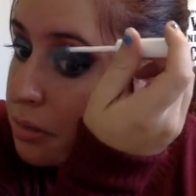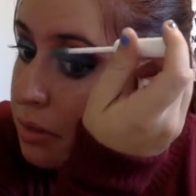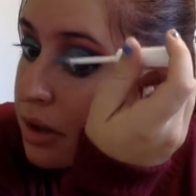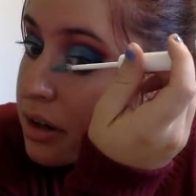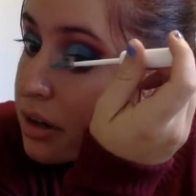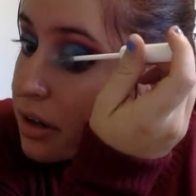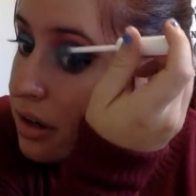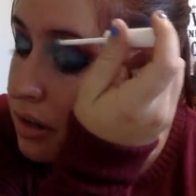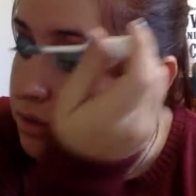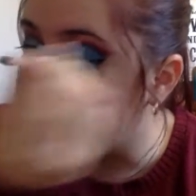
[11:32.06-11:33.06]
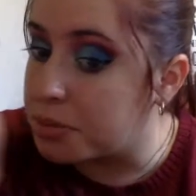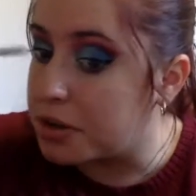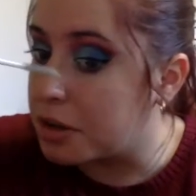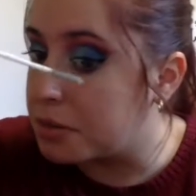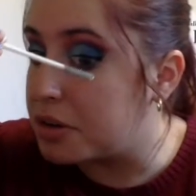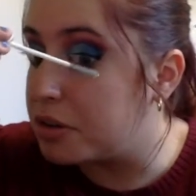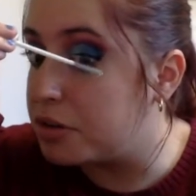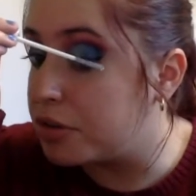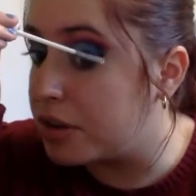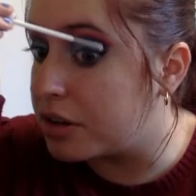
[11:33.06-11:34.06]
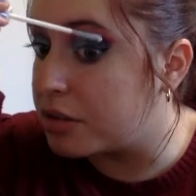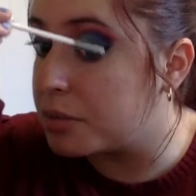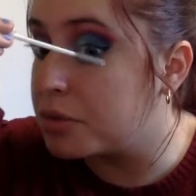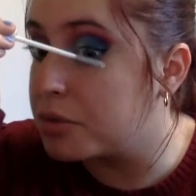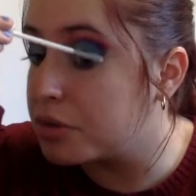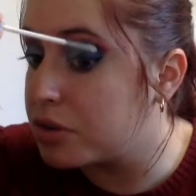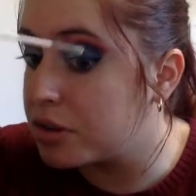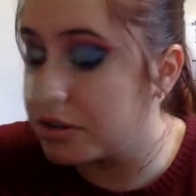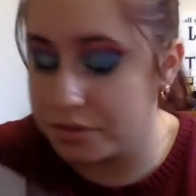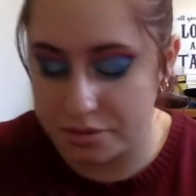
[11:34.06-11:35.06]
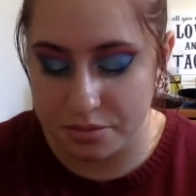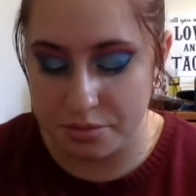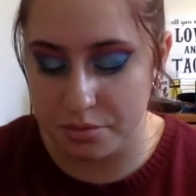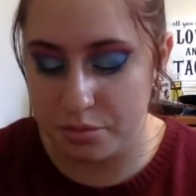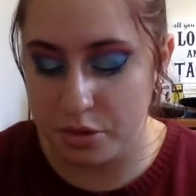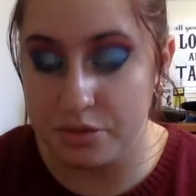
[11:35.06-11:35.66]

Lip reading: But I've just become a huge fan of the booster more